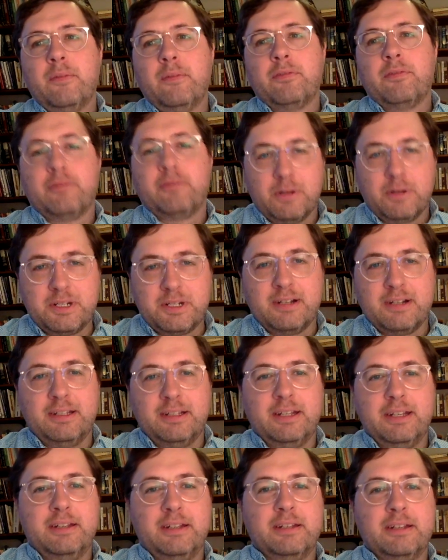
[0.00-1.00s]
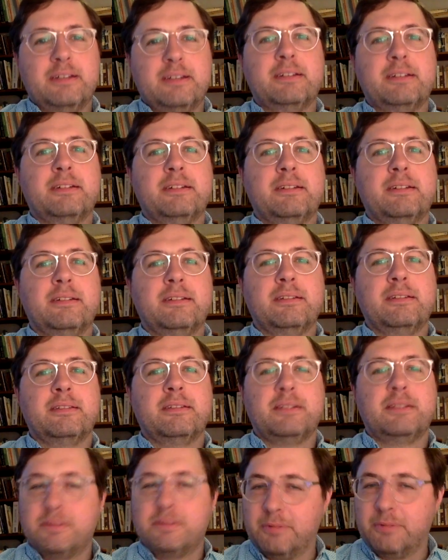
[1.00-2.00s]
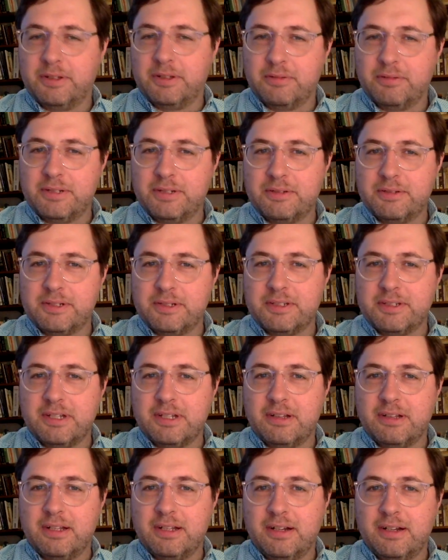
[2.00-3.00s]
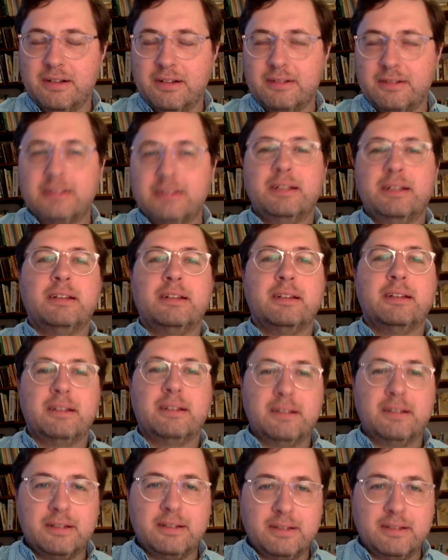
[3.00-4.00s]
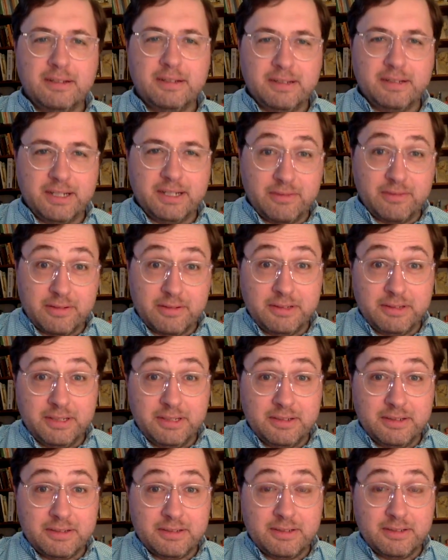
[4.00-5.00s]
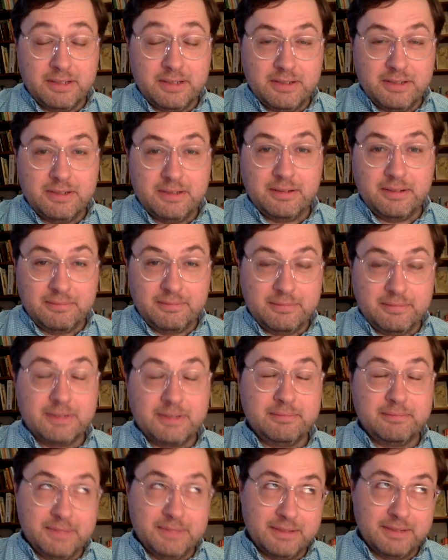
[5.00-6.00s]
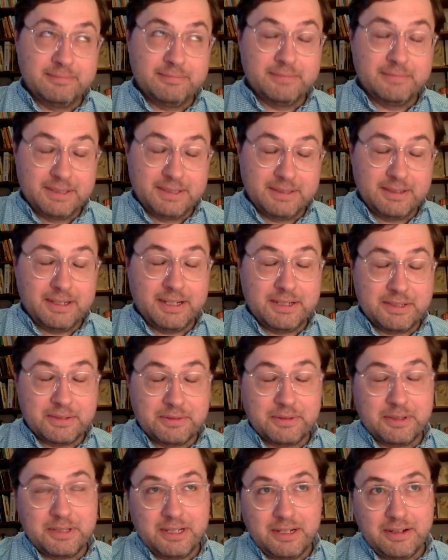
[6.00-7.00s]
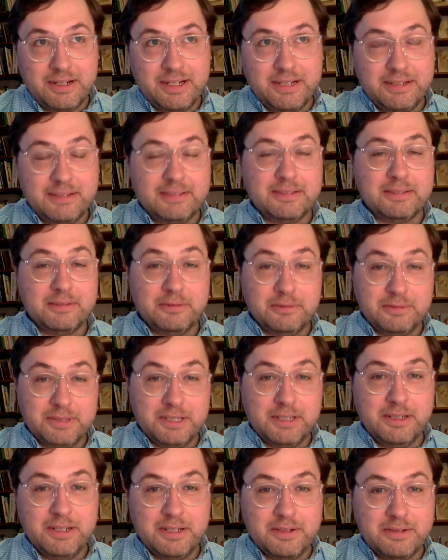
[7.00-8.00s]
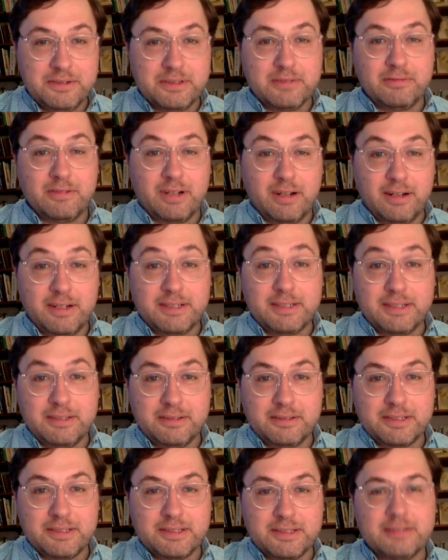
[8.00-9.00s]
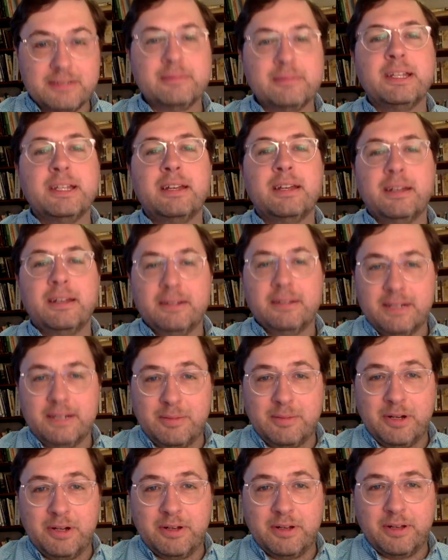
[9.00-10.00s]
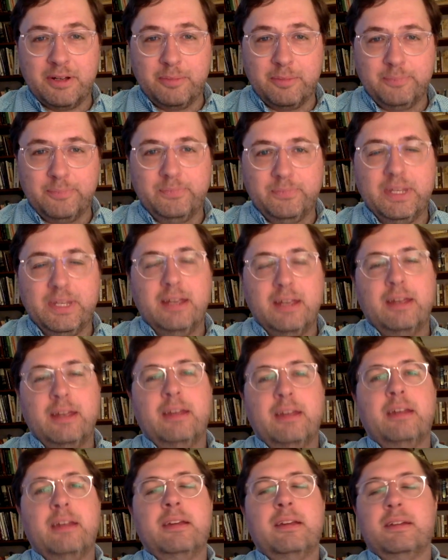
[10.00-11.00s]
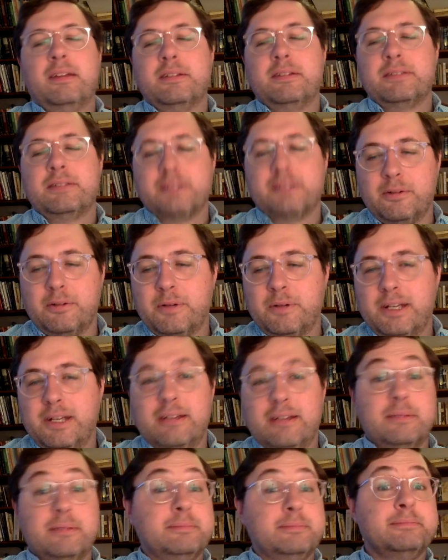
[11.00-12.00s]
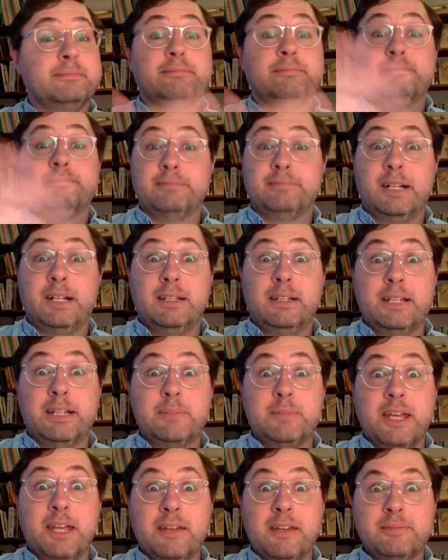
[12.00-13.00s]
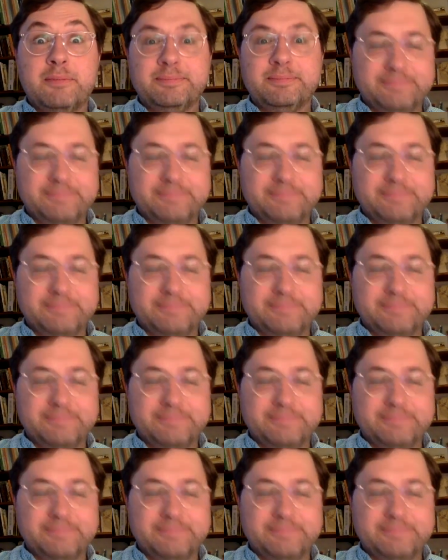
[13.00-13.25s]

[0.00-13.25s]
Fortunately, there's a wealth of resources out there. I have 13 years of teaching high school theory to teenagers of various ilks. I'm here to help. So, let's begin.